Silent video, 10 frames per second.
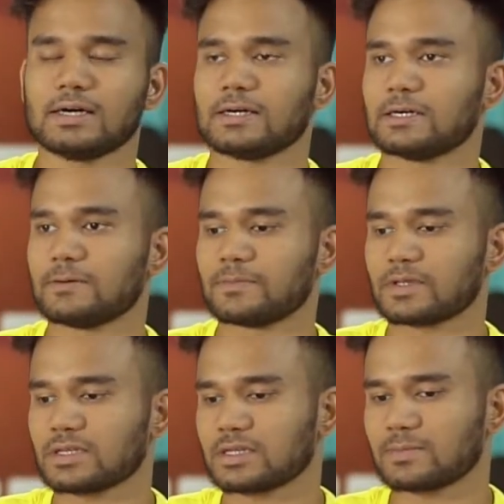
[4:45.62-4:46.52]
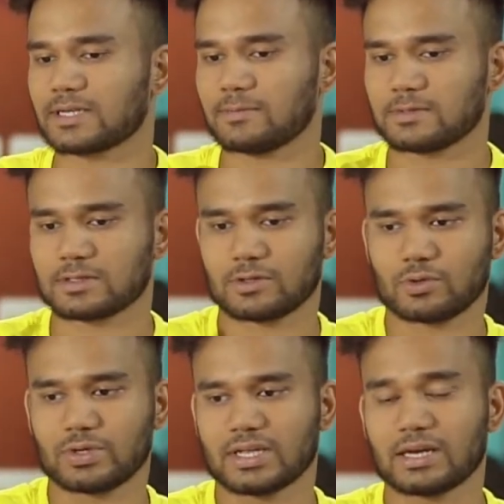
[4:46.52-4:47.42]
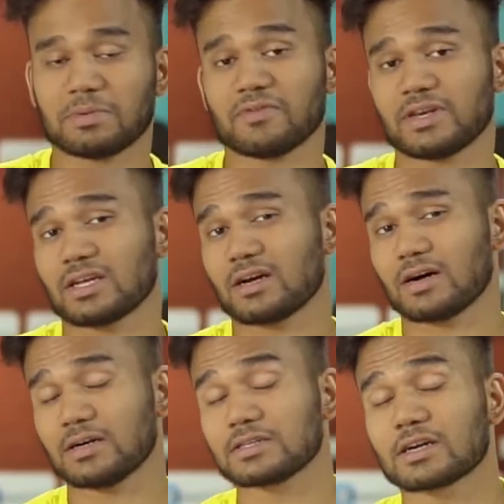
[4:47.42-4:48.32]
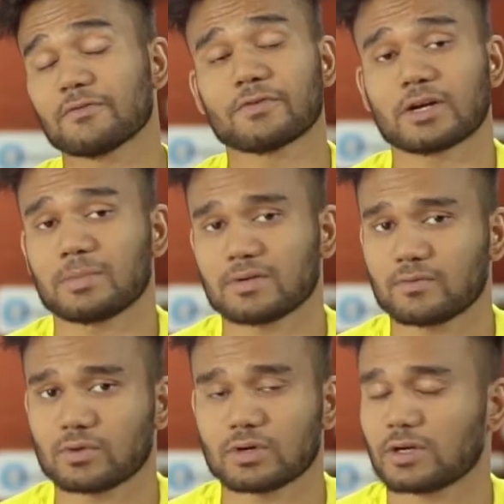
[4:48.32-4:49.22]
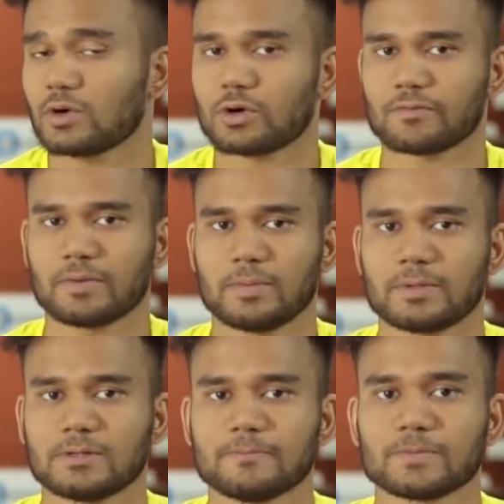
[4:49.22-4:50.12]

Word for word: um, sometimes you know it can be very uncomfortable for a lot of people